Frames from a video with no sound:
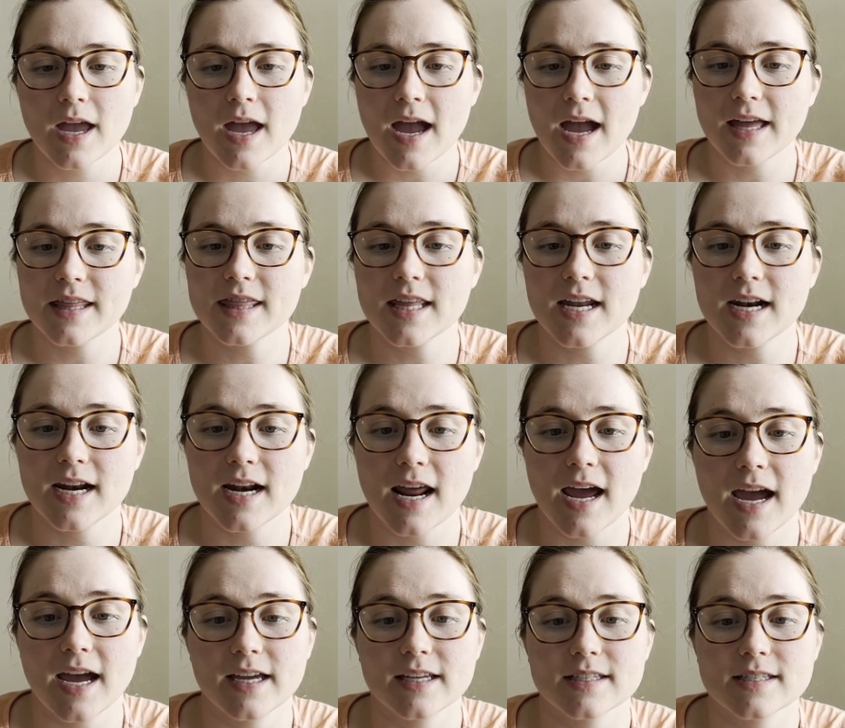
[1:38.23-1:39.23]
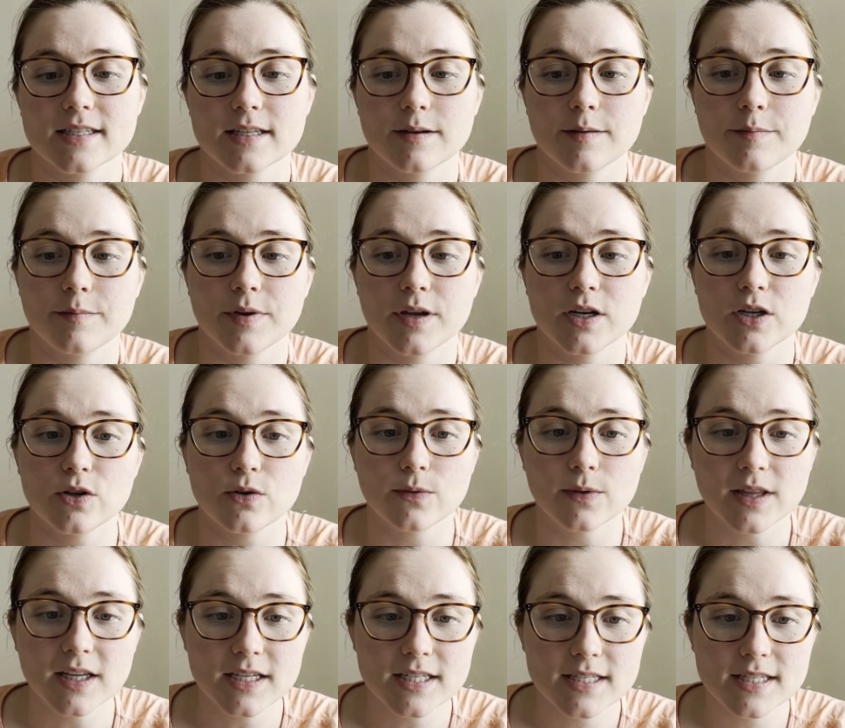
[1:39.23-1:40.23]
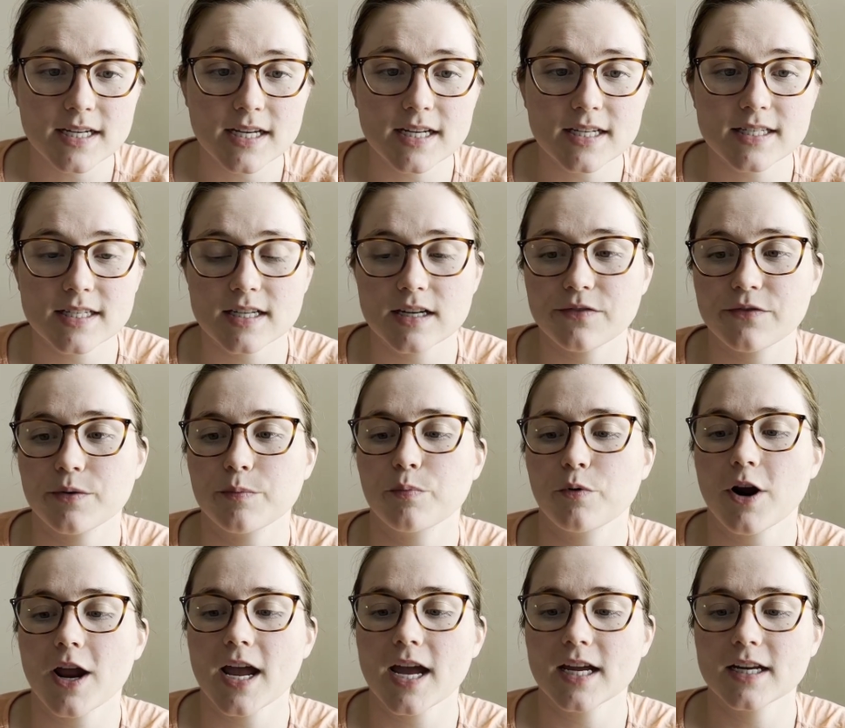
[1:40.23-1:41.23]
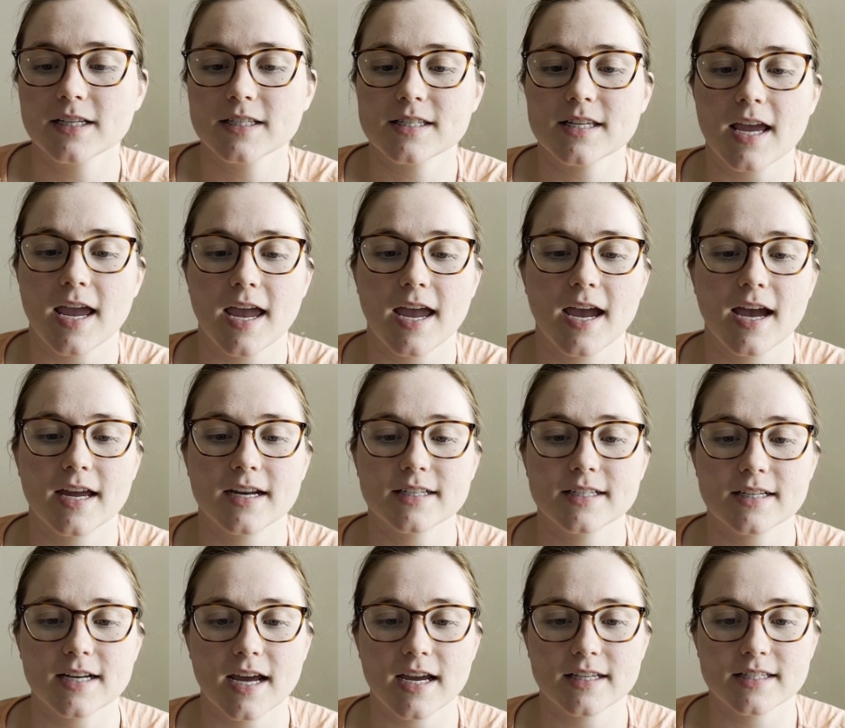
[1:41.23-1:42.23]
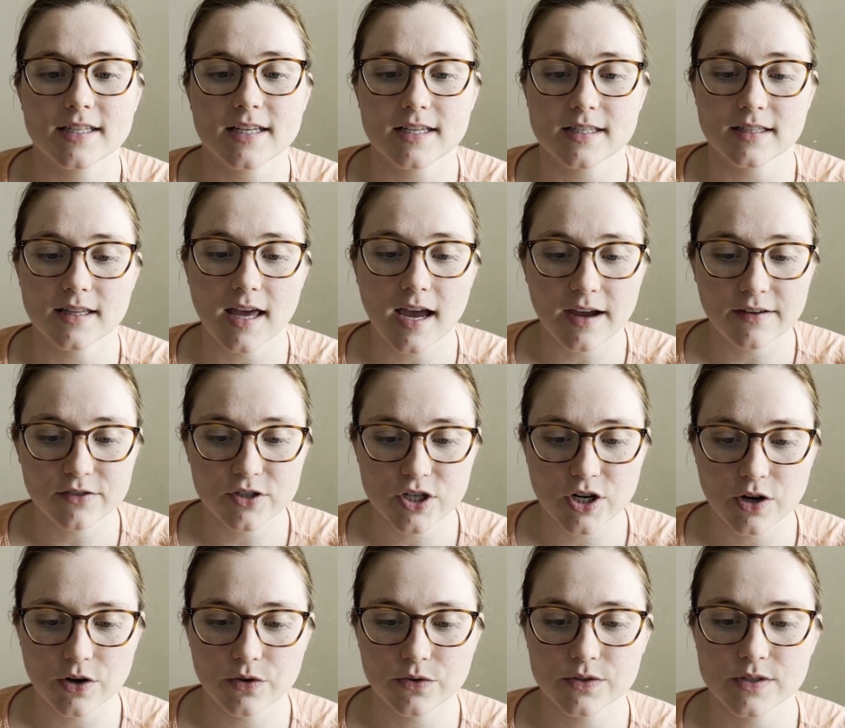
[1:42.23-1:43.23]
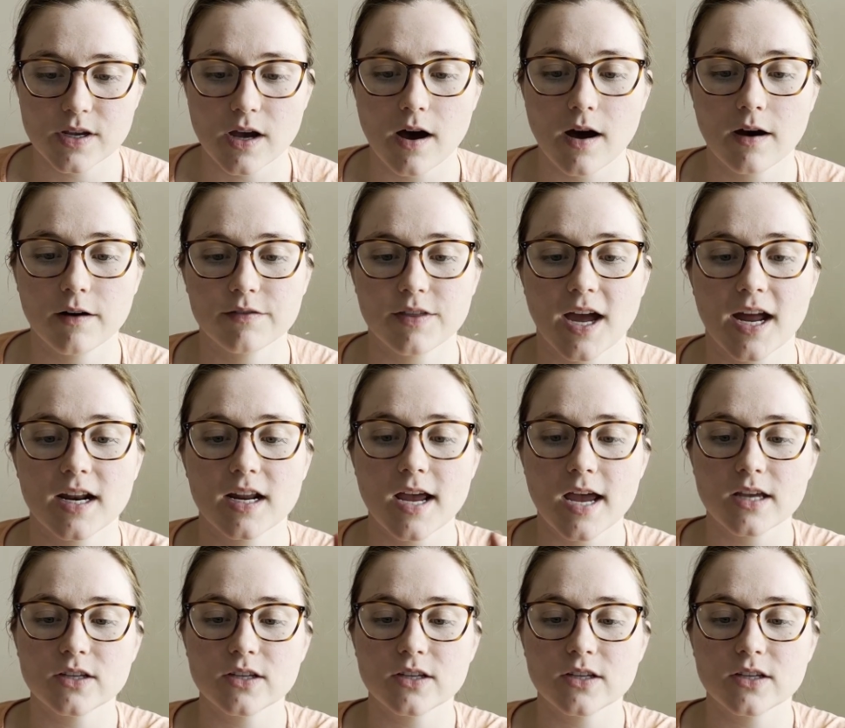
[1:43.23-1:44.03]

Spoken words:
And then it has some new listings and different brands, and it has these live shows, all that.